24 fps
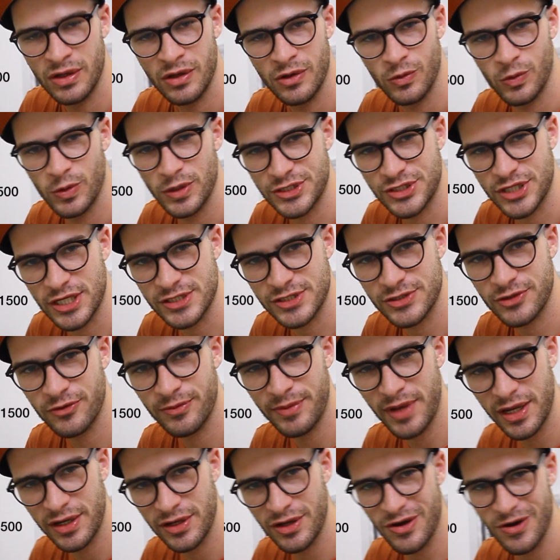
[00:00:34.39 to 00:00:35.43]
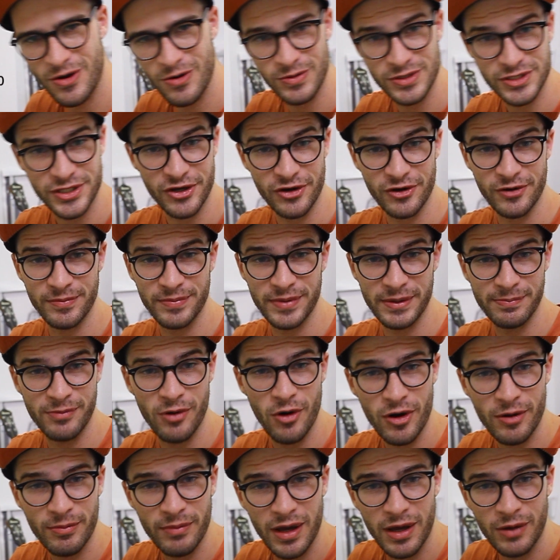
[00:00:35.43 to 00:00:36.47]
which, as you may know, is going to be
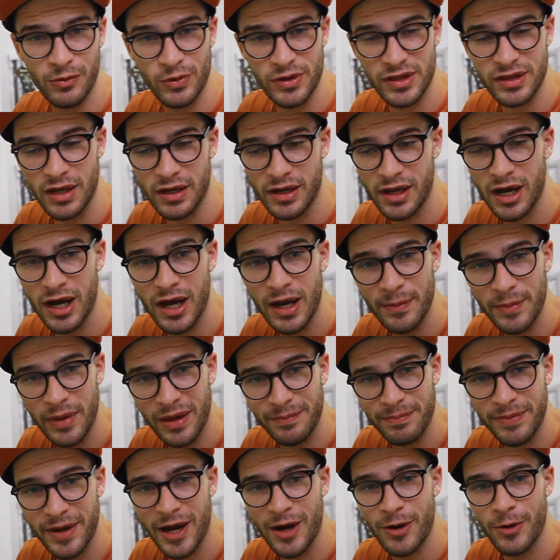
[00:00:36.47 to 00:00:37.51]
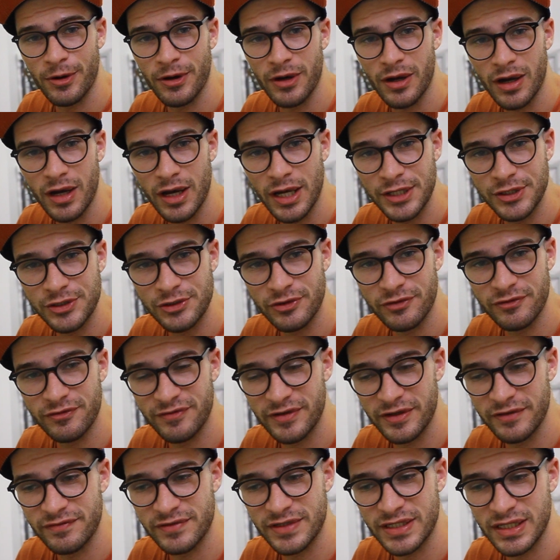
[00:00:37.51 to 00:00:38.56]
Pokemon with a combat power under
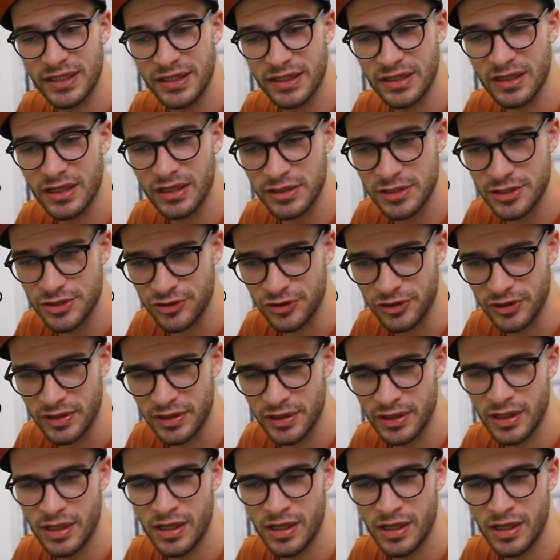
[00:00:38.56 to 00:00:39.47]
1500.